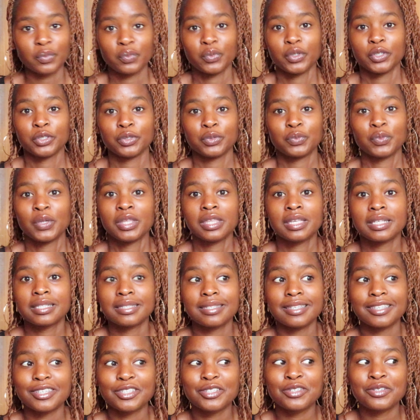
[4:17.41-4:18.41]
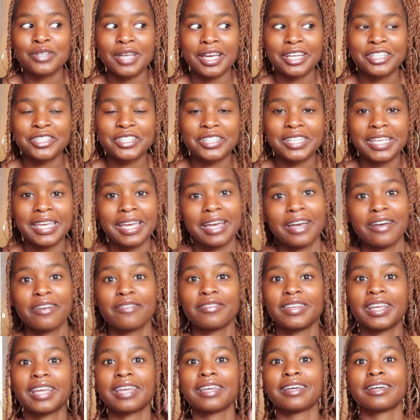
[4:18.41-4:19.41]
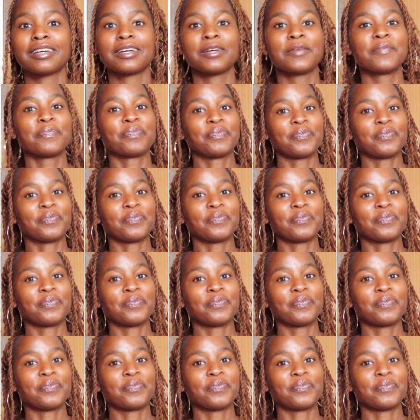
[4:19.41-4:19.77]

When they see that you actually have like a